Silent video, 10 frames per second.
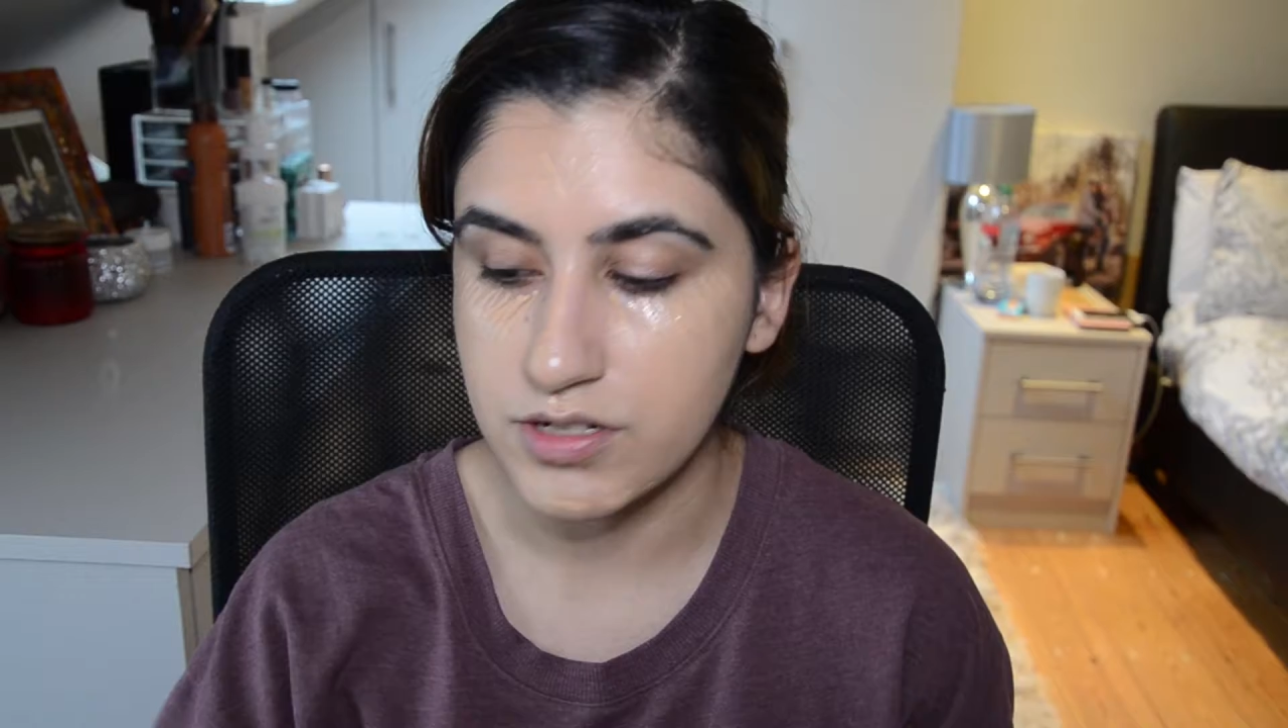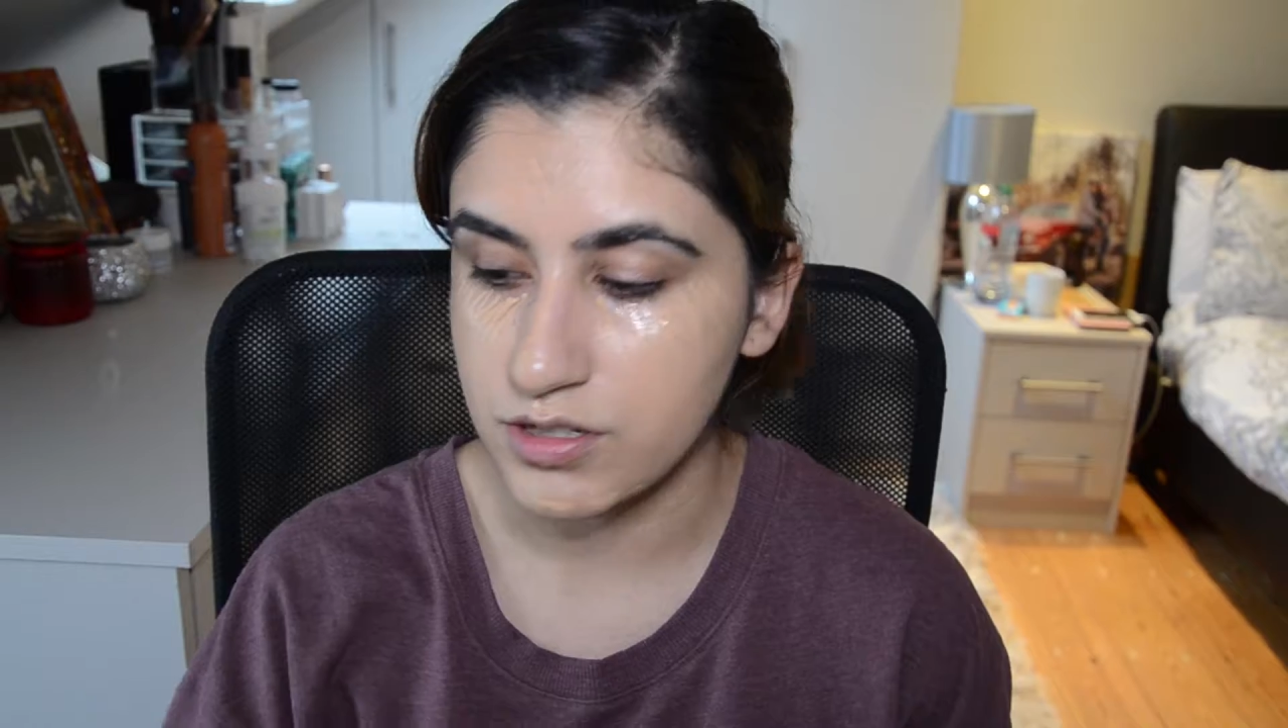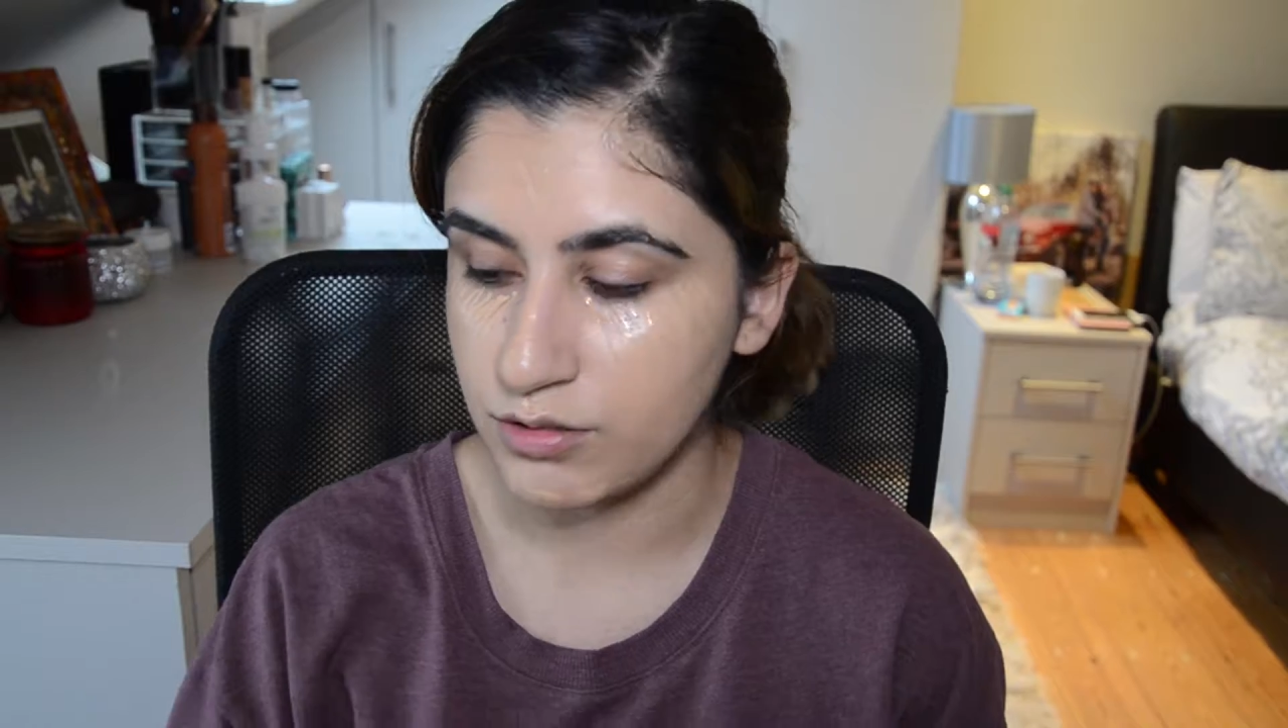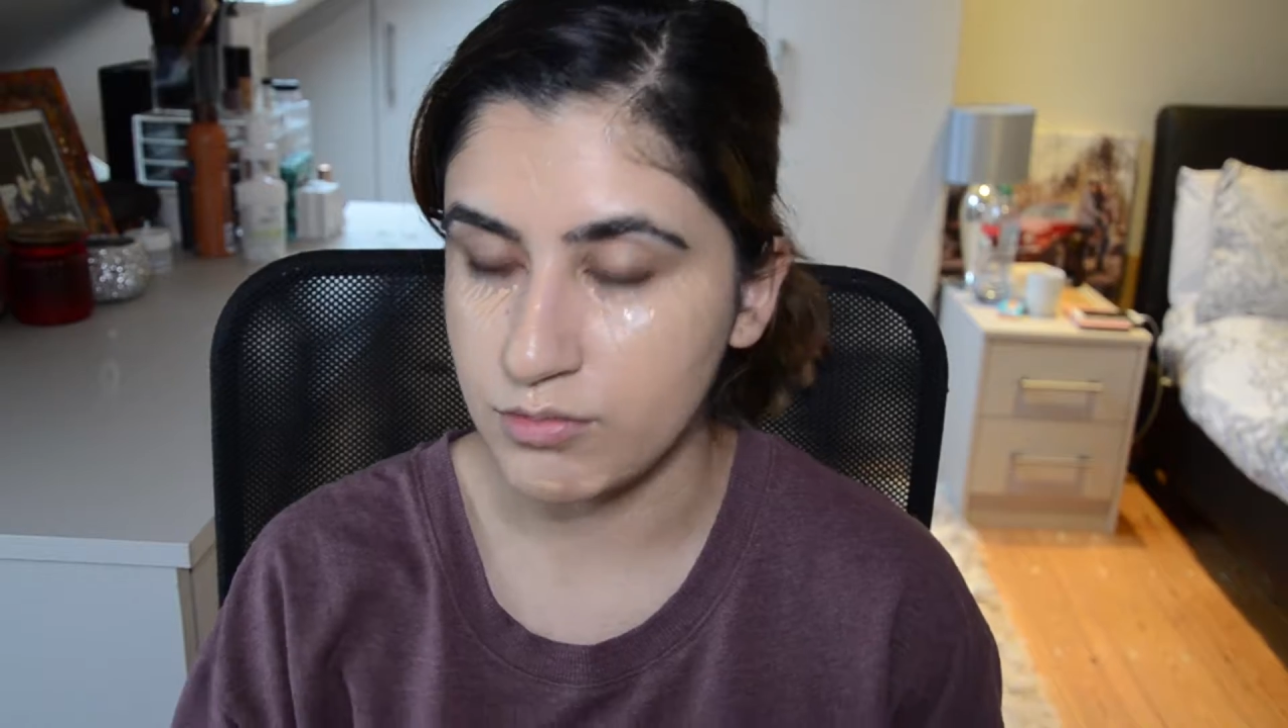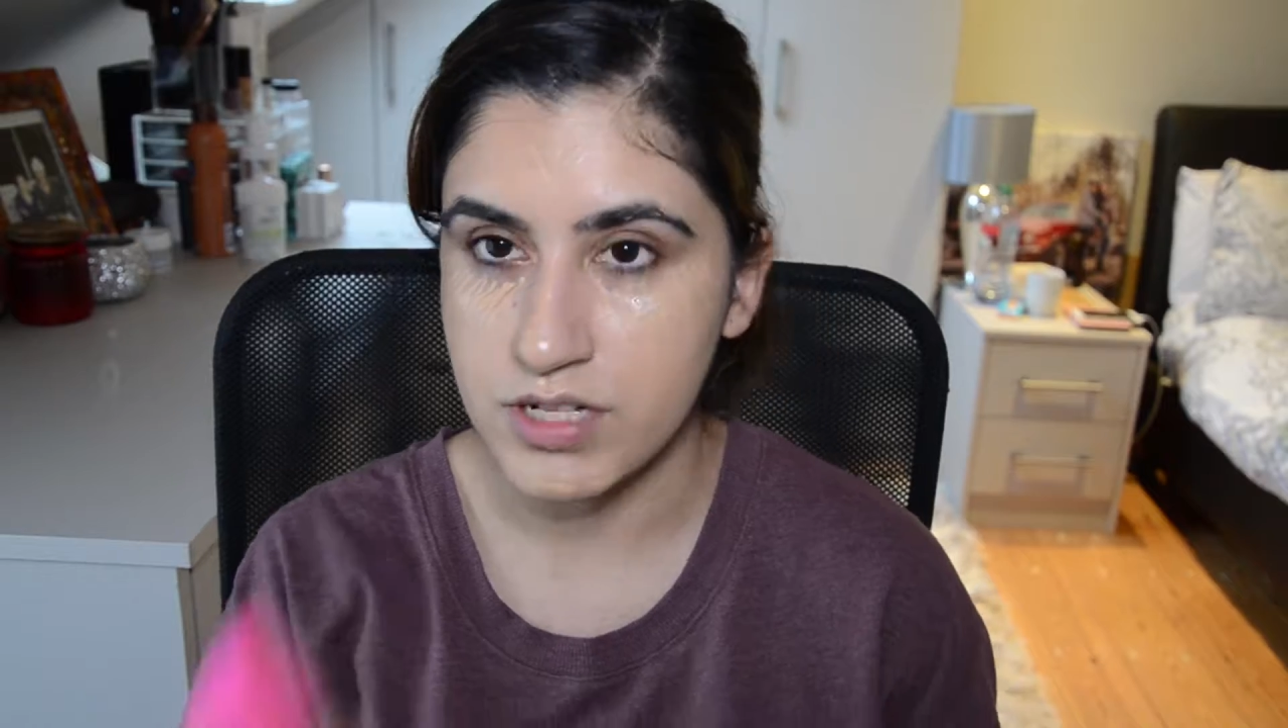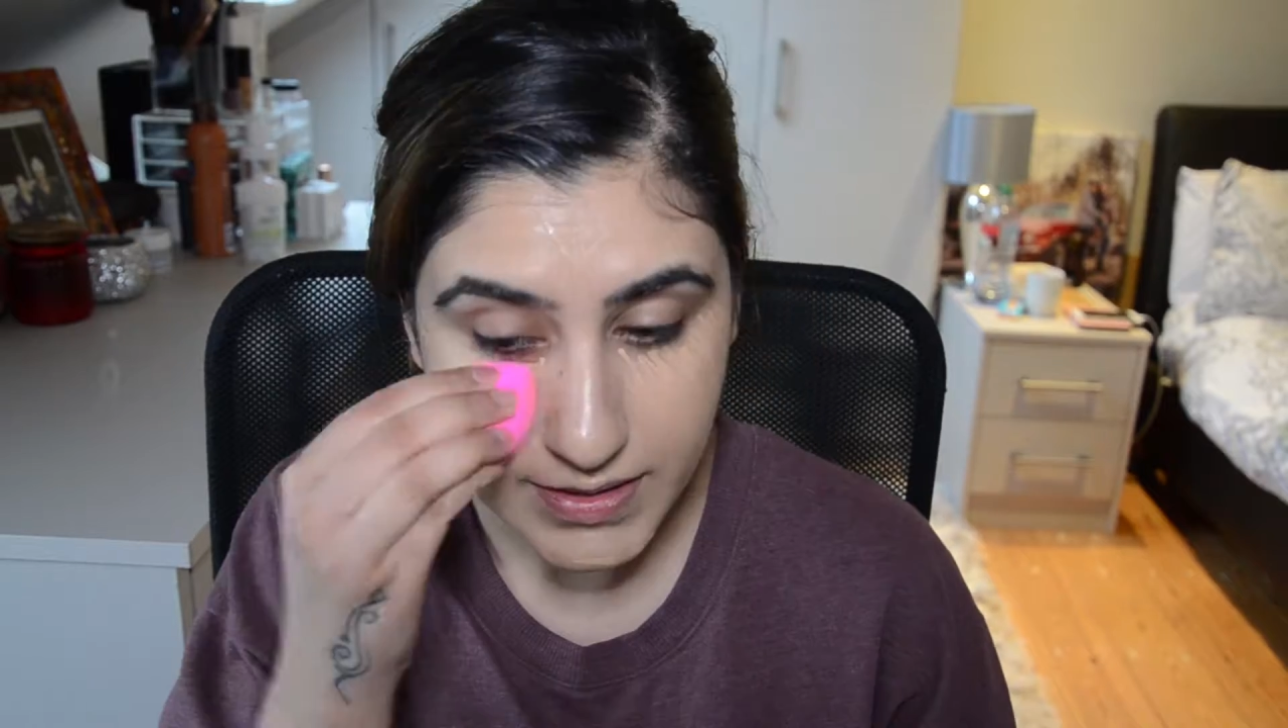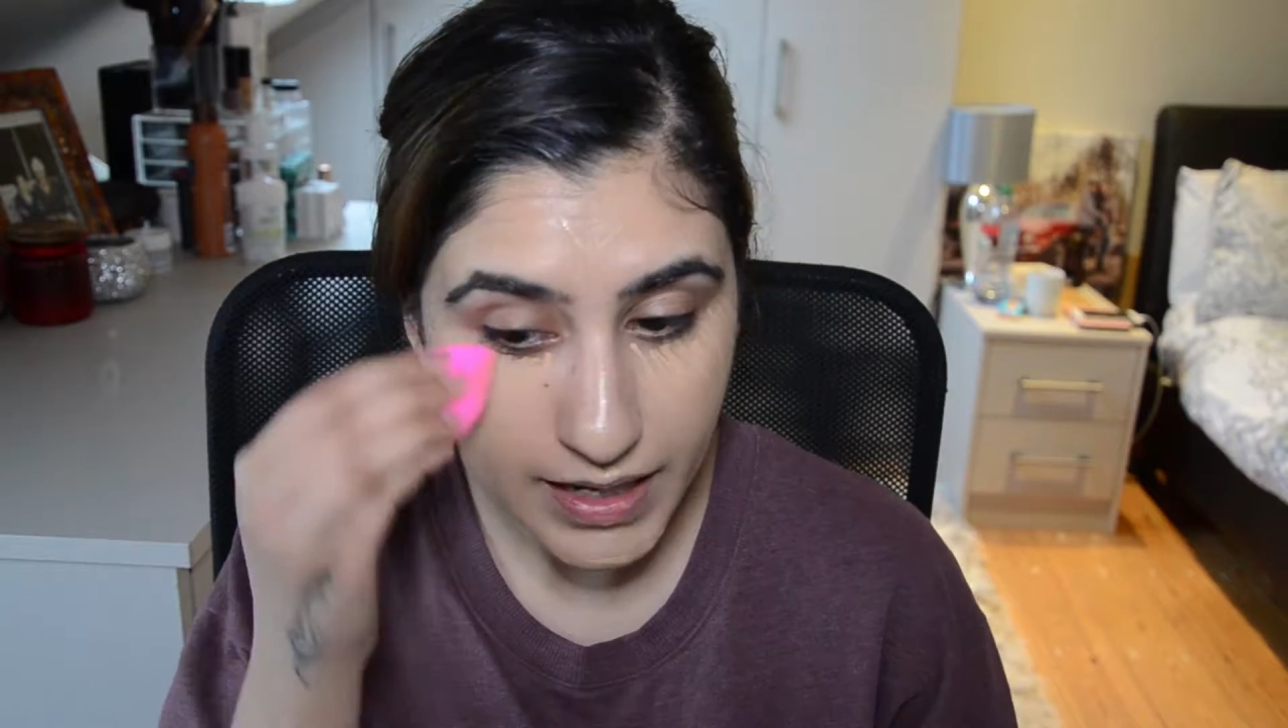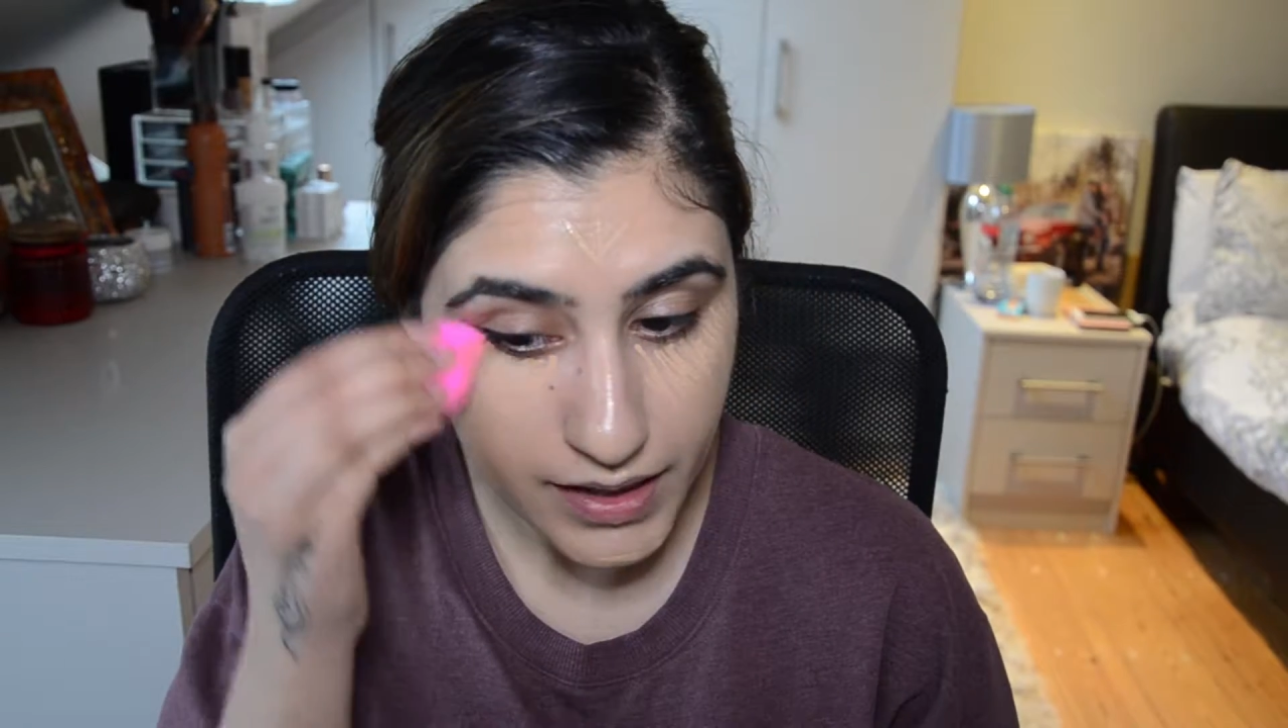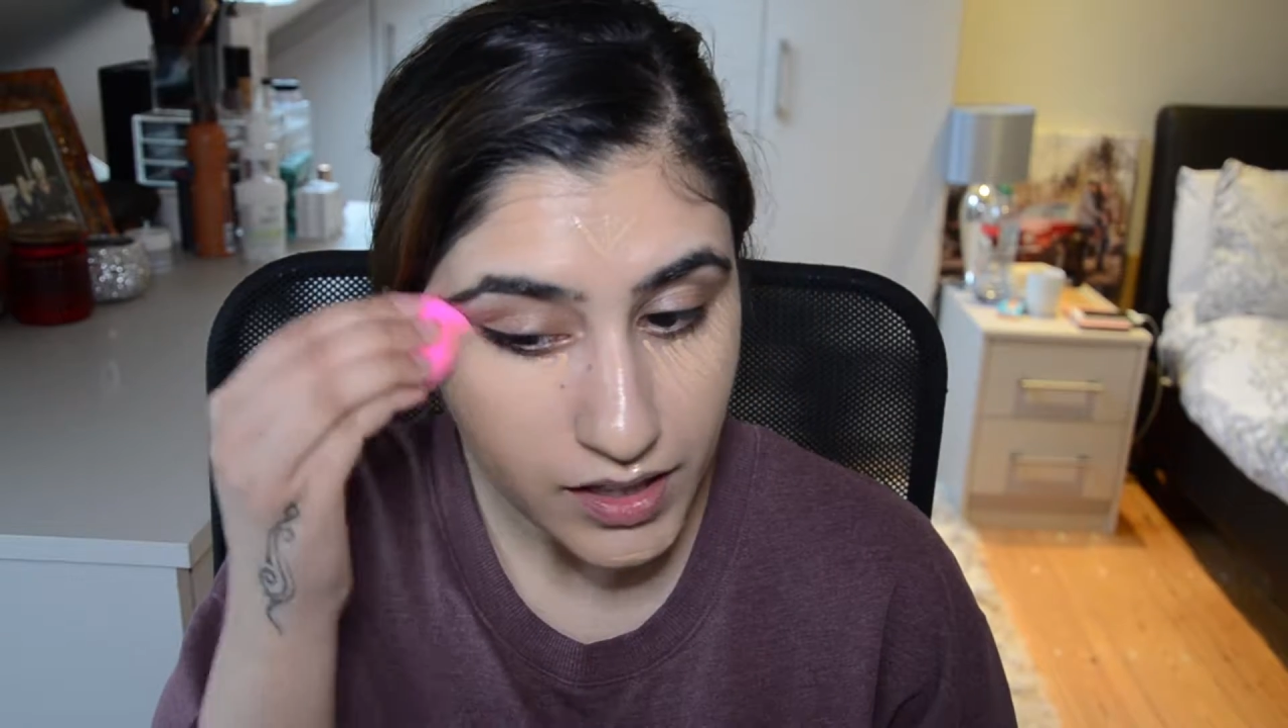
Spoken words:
to take that